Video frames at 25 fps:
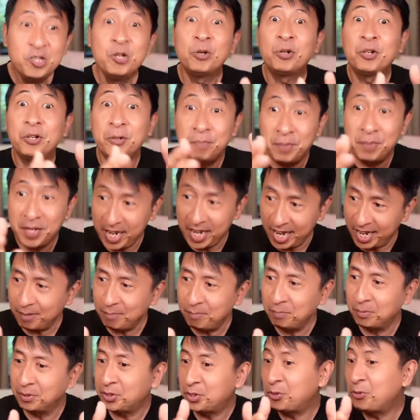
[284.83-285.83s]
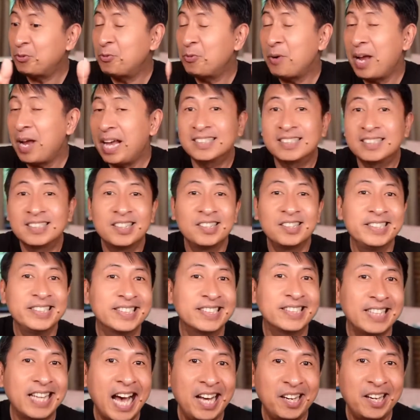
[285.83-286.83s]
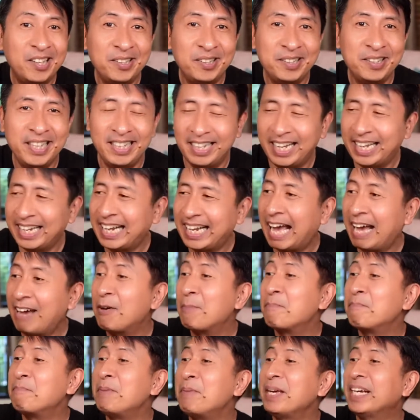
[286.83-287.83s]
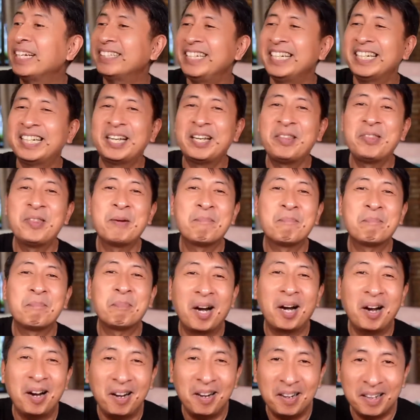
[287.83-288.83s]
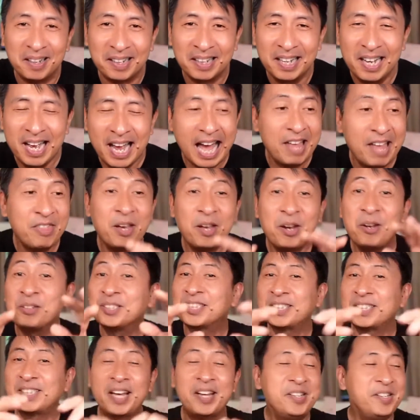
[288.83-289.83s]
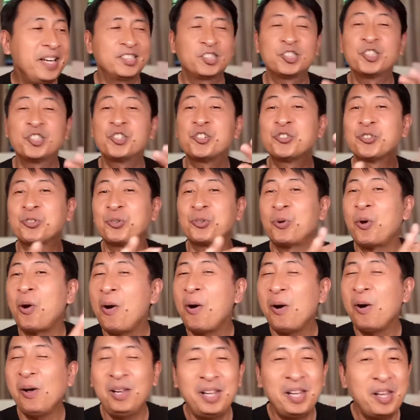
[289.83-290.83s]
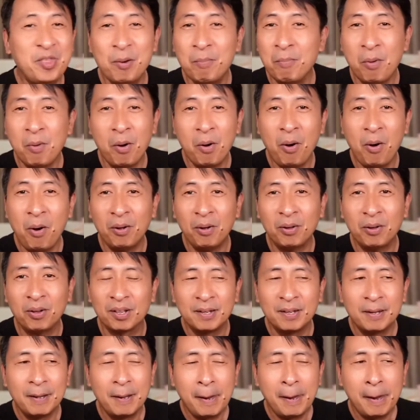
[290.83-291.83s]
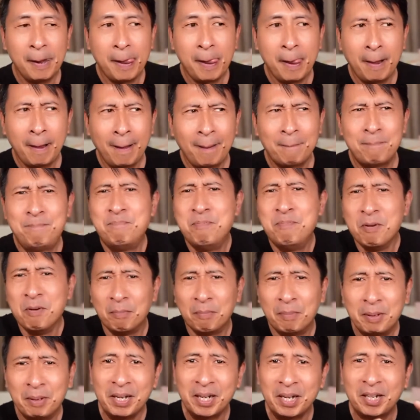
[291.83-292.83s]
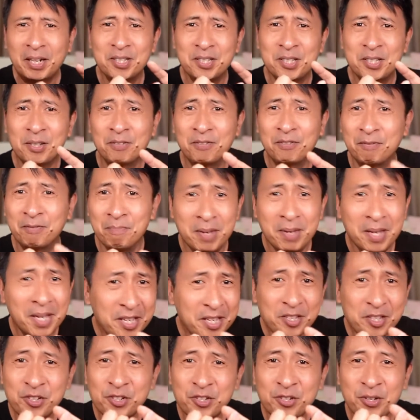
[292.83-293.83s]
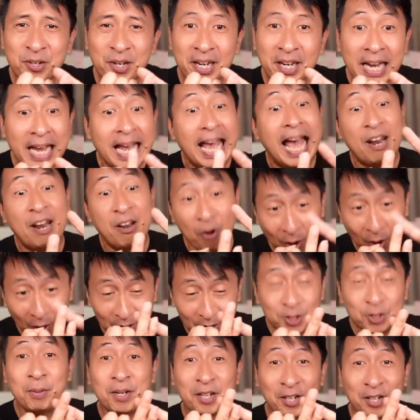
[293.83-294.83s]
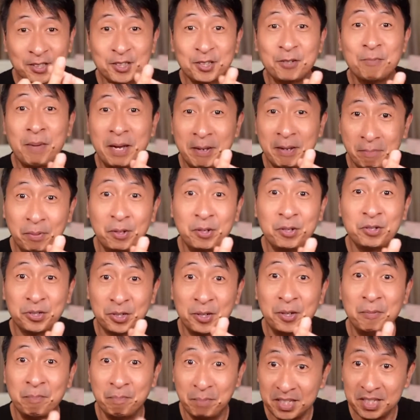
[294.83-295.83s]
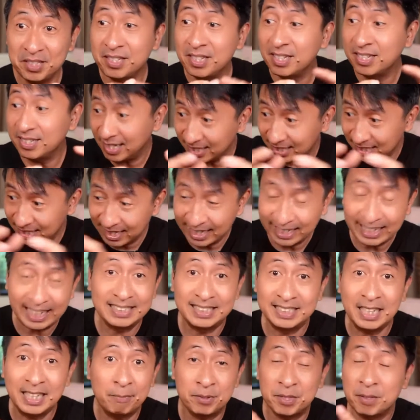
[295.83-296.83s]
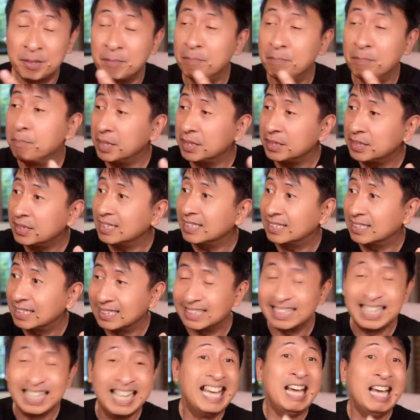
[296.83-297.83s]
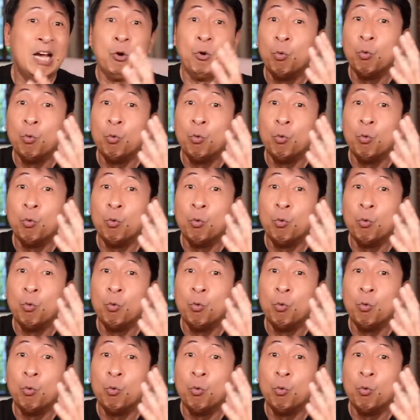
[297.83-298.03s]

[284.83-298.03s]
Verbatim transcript: you could be able to rest on a Saturday, like have a picnic in the park. And then on Sunday, stroll in the mall. But because of ministry and also because of my personal businesses, like I set up some businesses,